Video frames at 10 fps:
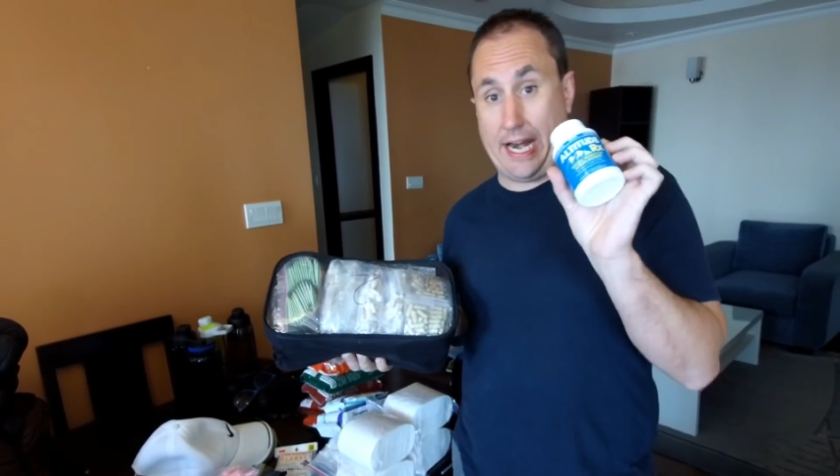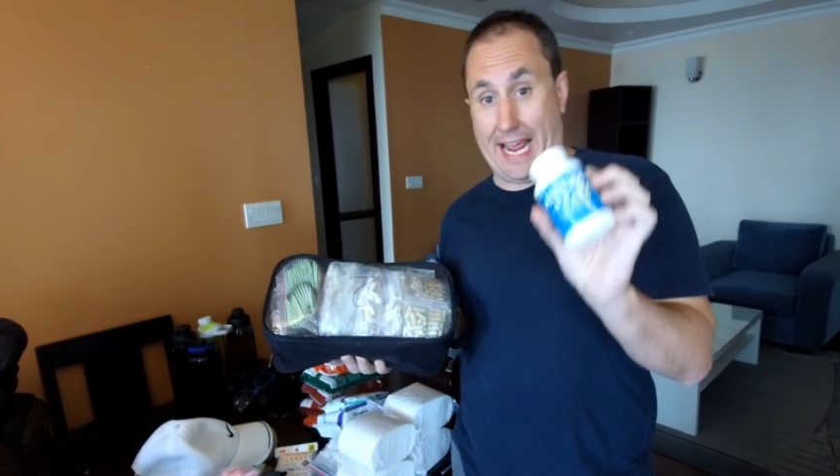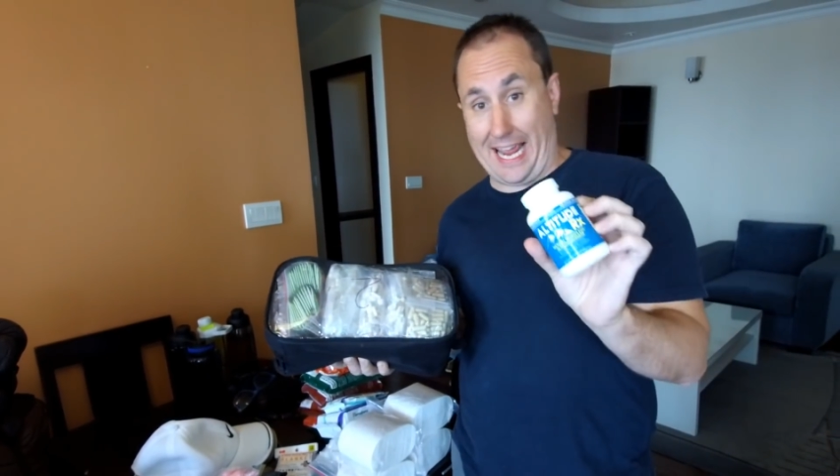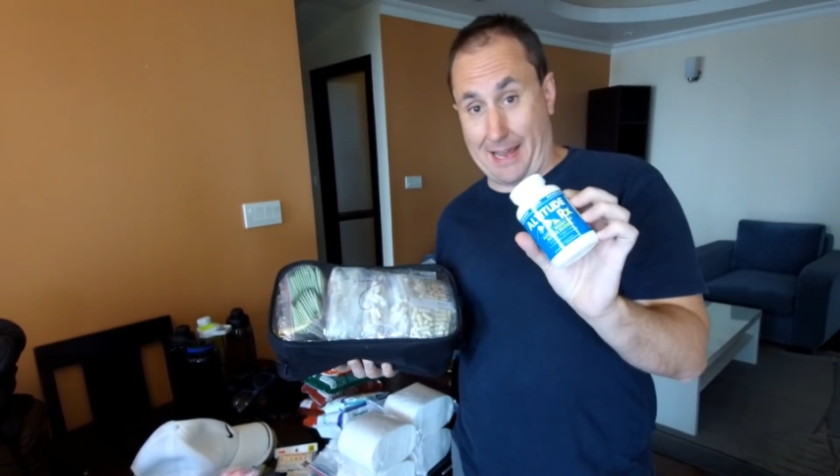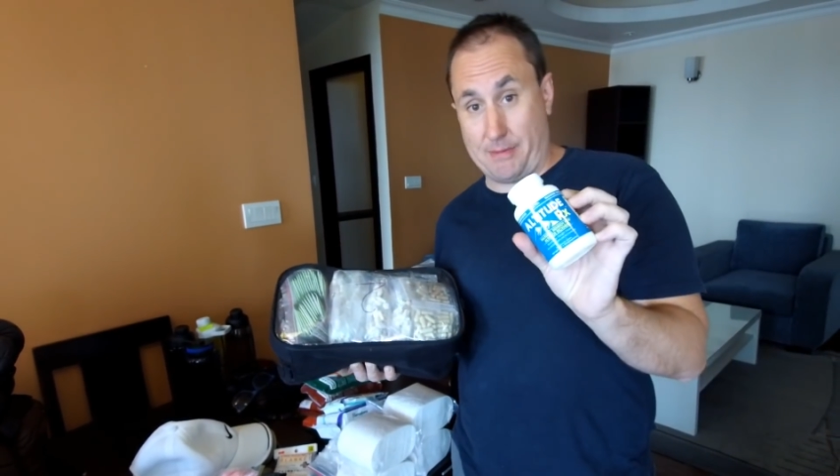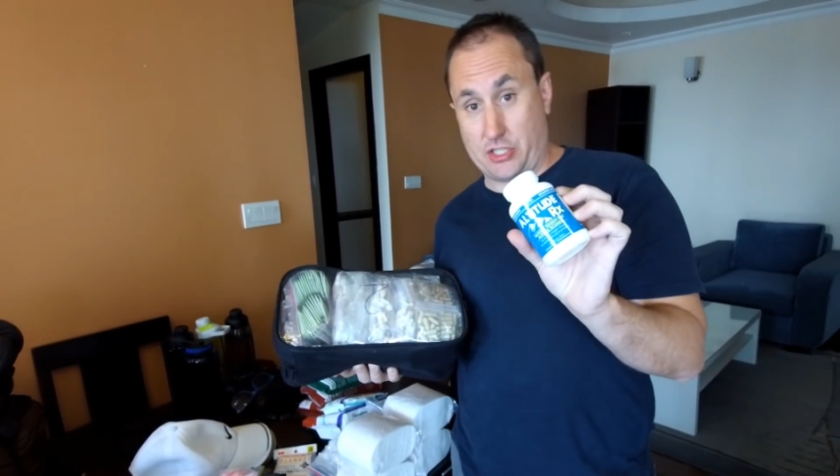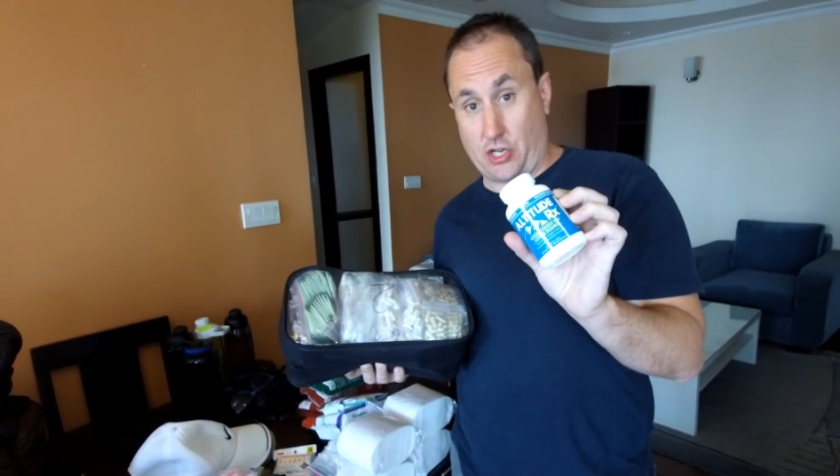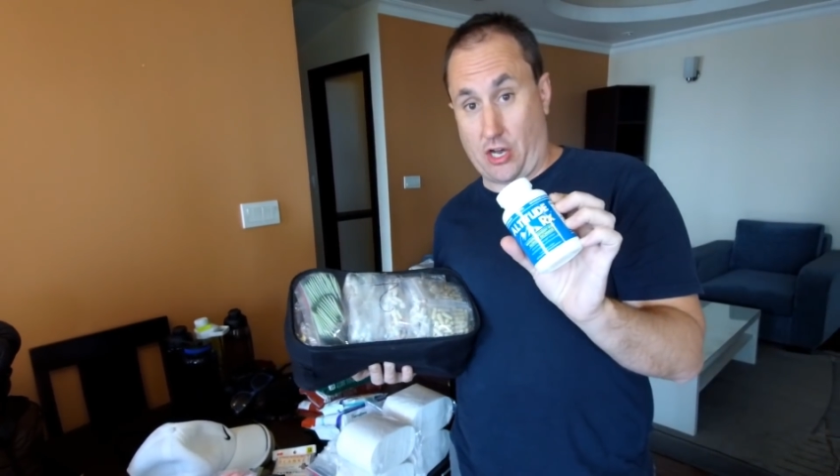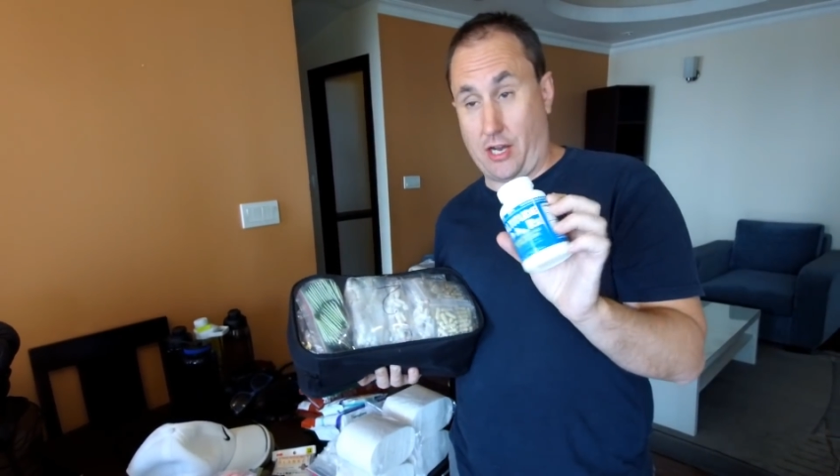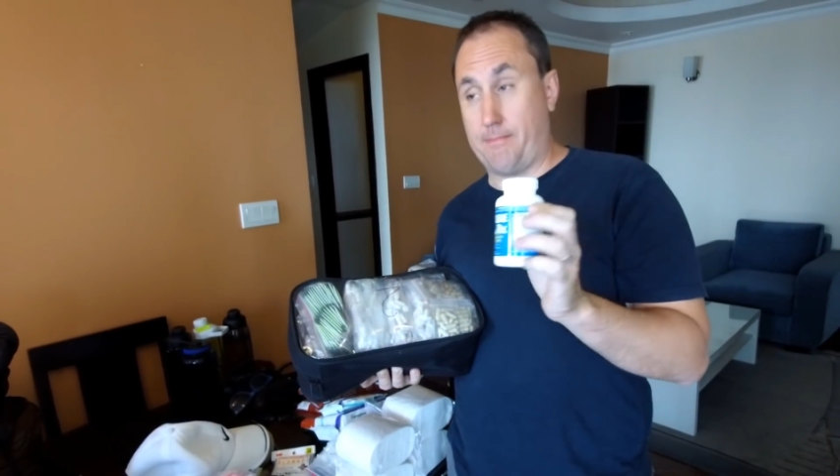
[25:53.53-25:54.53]

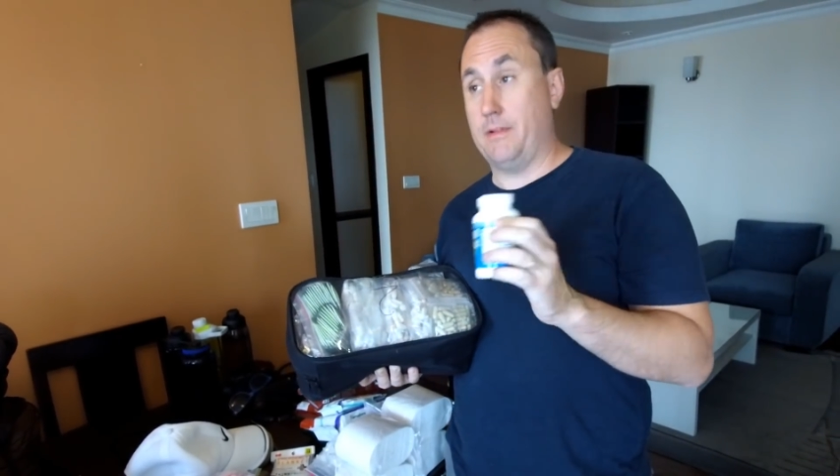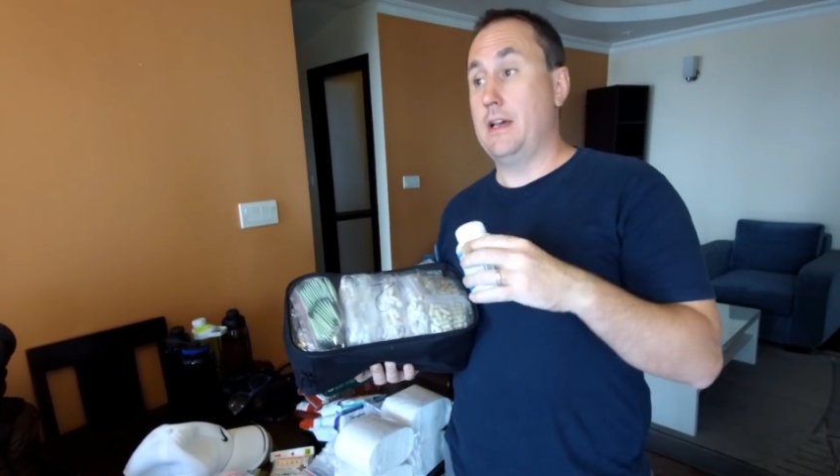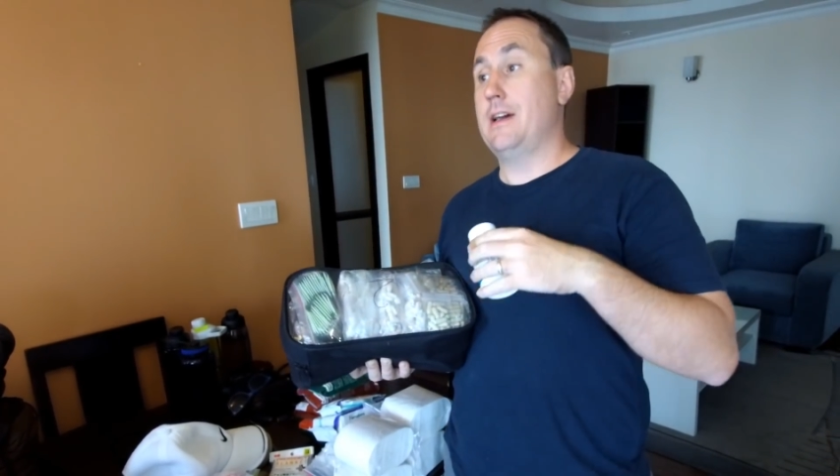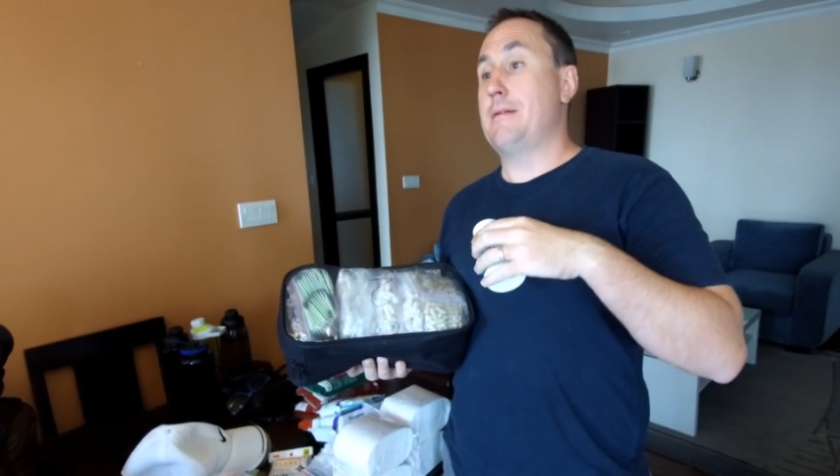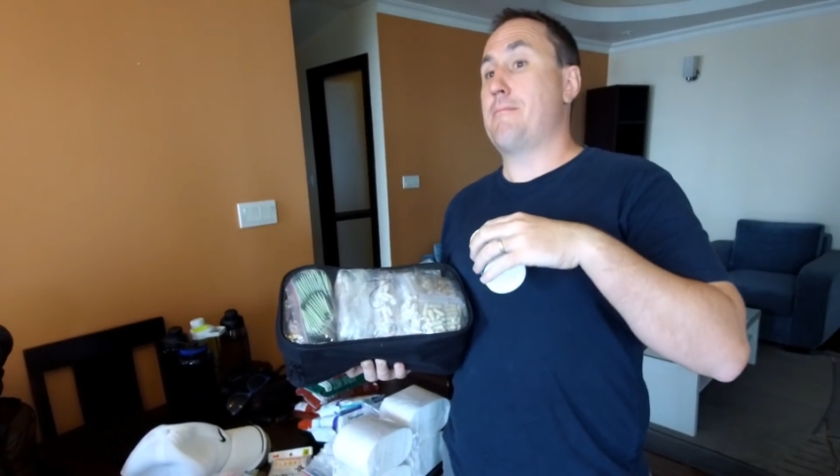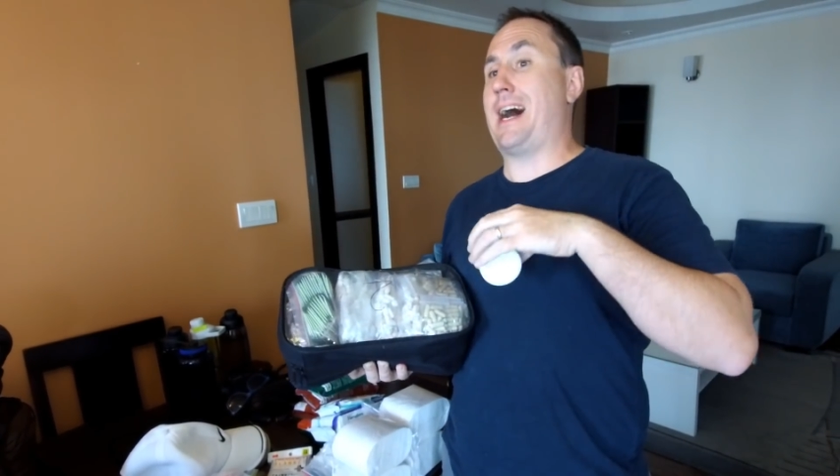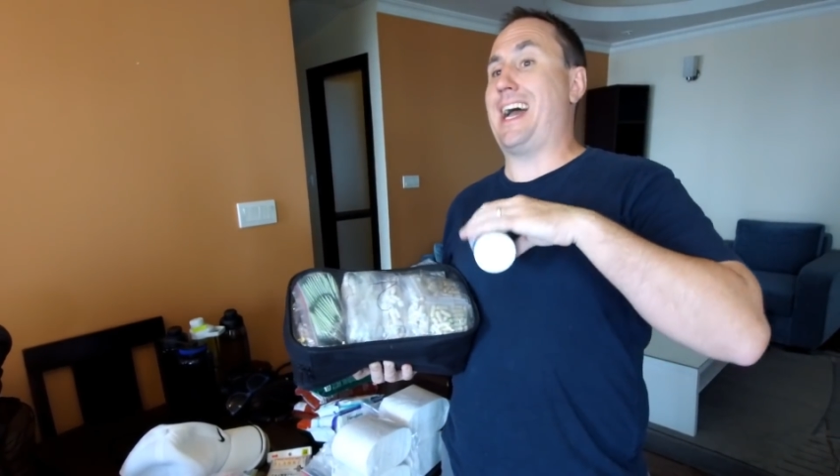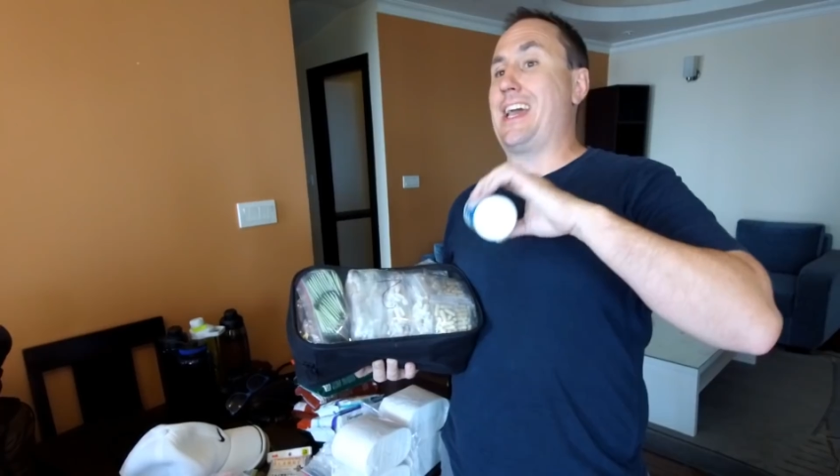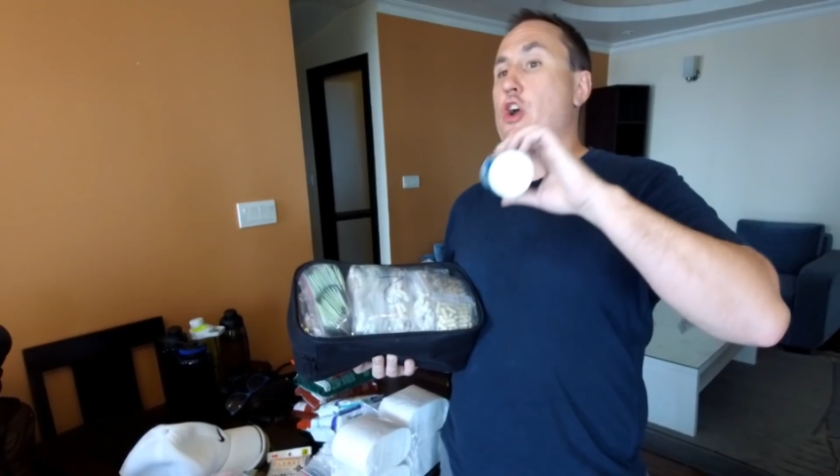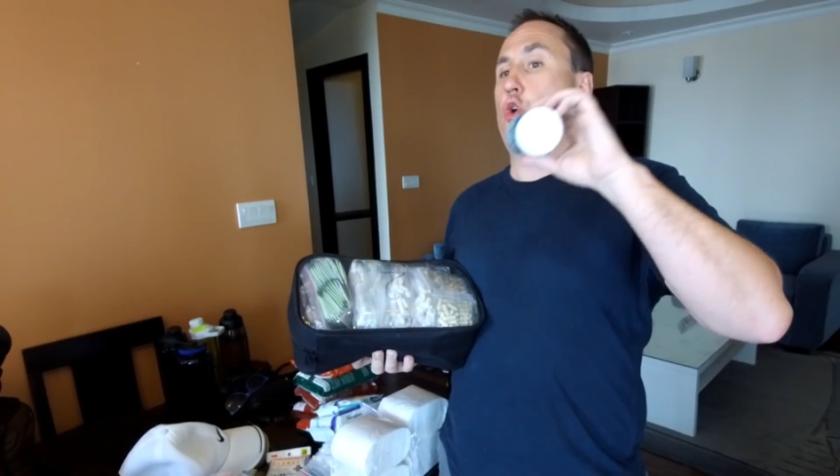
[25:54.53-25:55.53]
Amazon
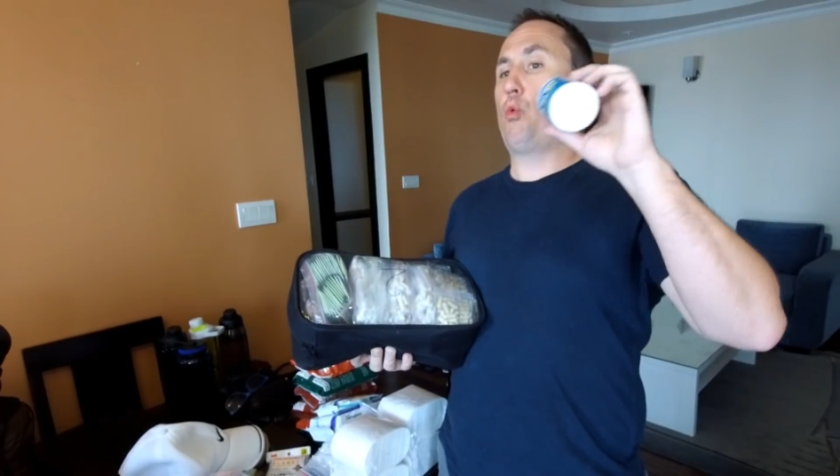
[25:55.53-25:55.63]
by